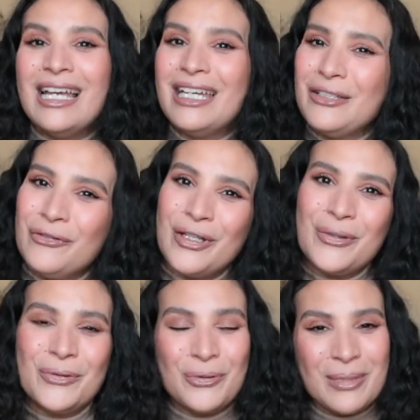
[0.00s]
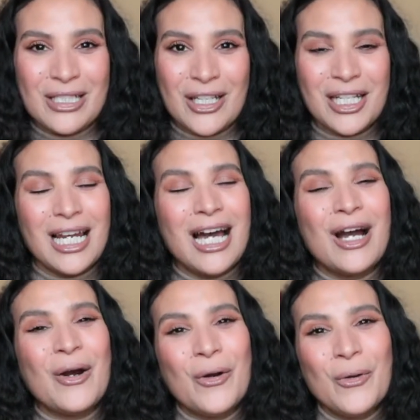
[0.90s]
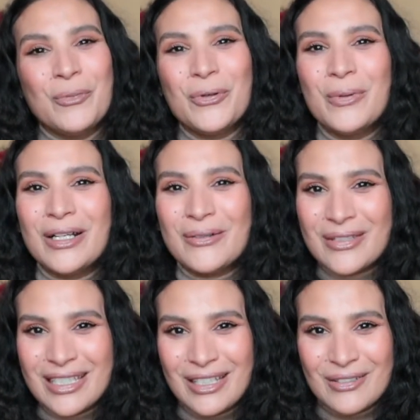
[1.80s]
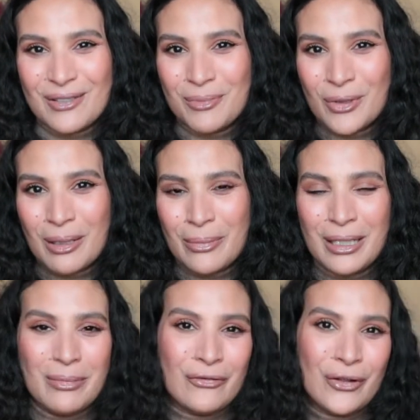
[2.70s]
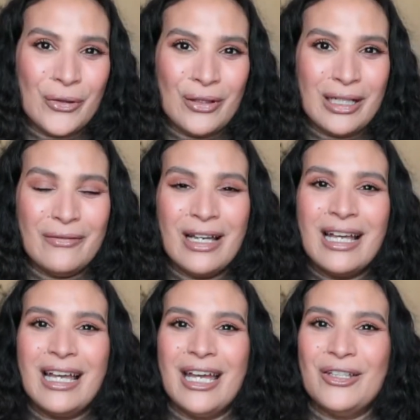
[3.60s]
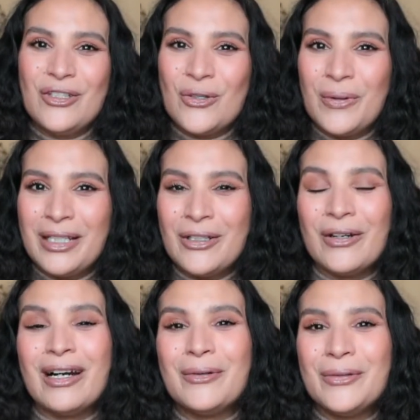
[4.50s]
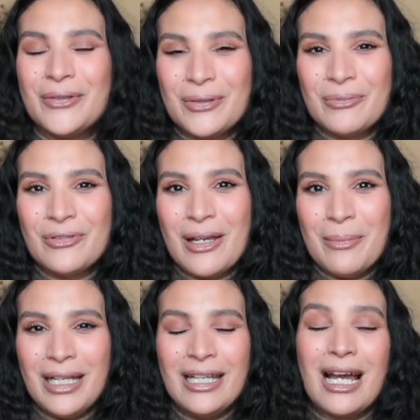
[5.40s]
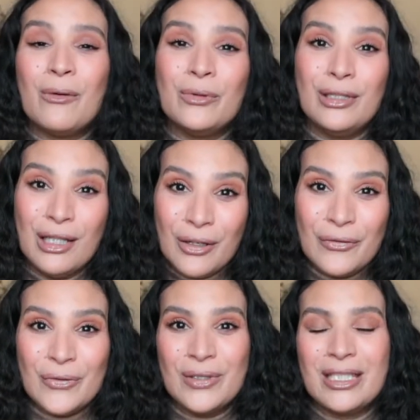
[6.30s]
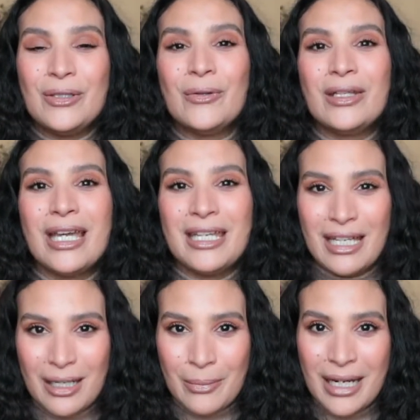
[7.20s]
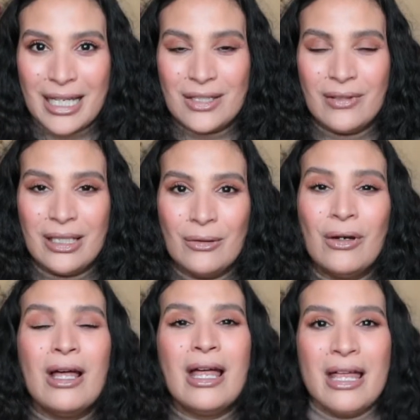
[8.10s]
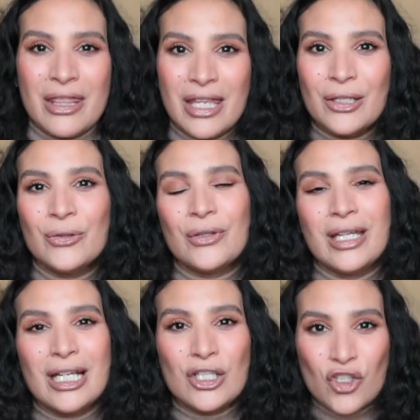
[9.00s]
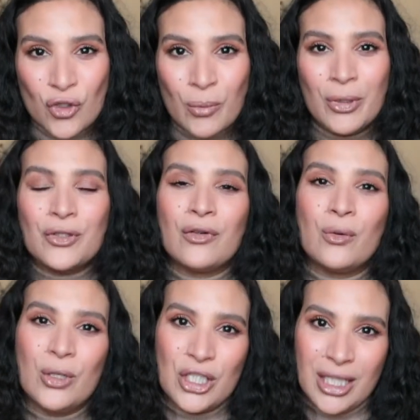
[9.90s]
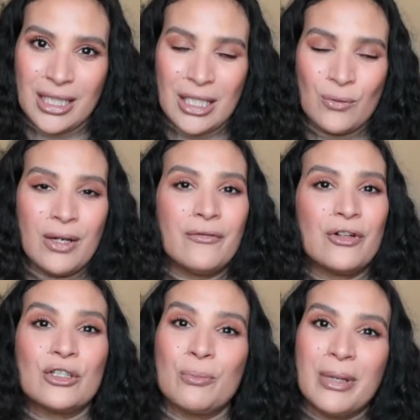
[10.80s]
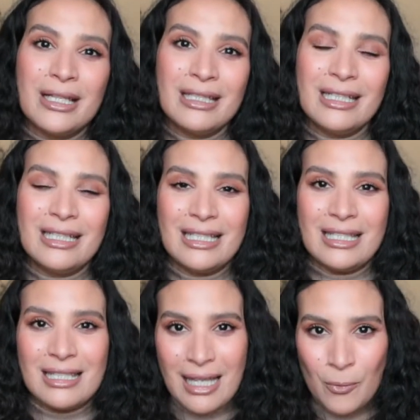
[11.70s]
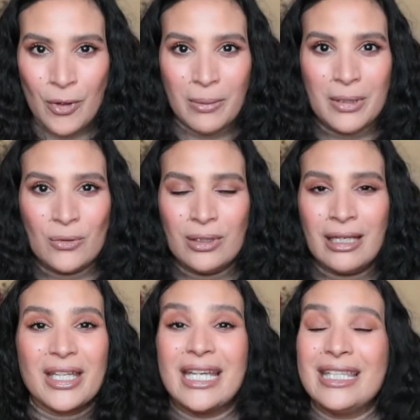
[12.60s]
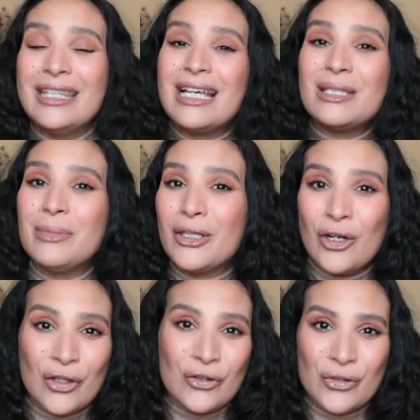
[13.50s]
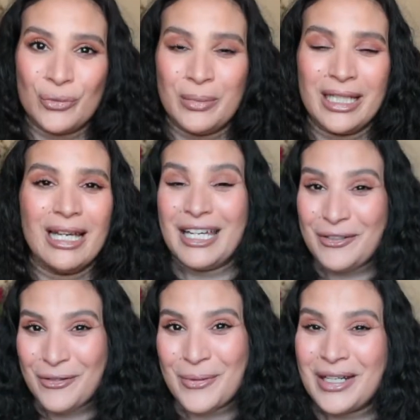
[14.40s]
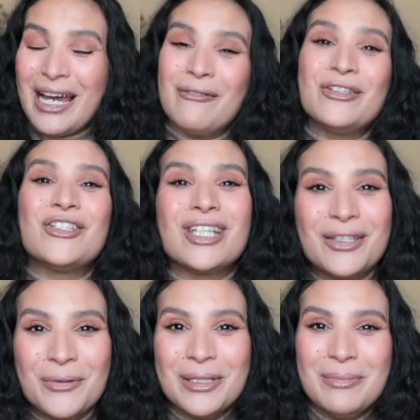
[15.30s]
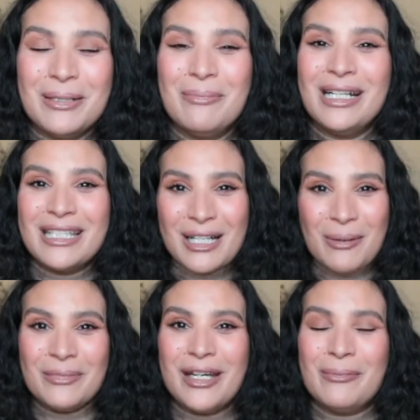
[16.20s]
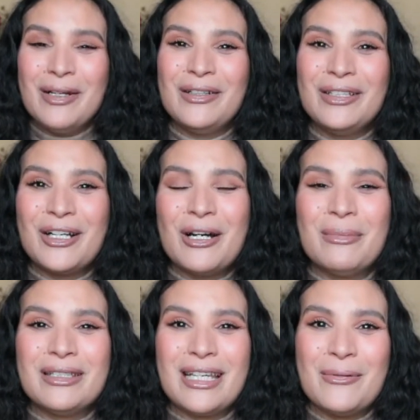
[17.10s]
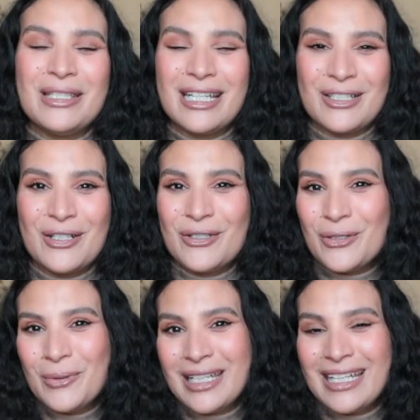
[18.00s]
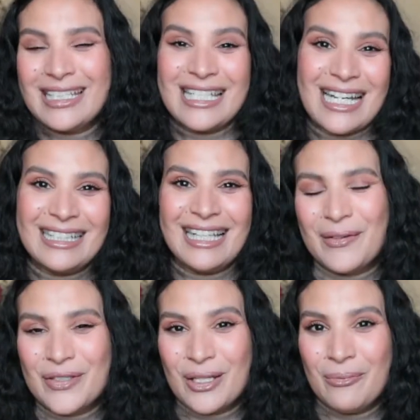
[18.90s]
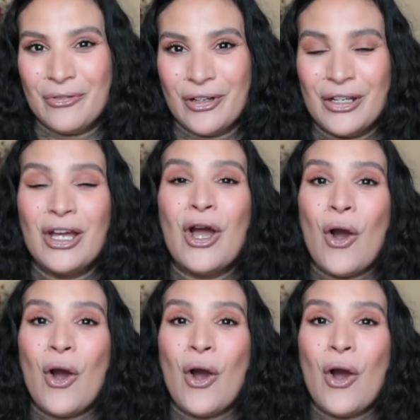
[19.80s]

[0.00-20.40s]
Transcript: And if you are new to my channel, I hope you will consider subscribing before you leave and join our YouTube family. I would love to see you again in my next video. Thank you again so much for watching this one, for spending this time with me today. It does mean a lot to me. And if you want to have a chat with me, please come down below in the commentary section so we can chat, have some fun.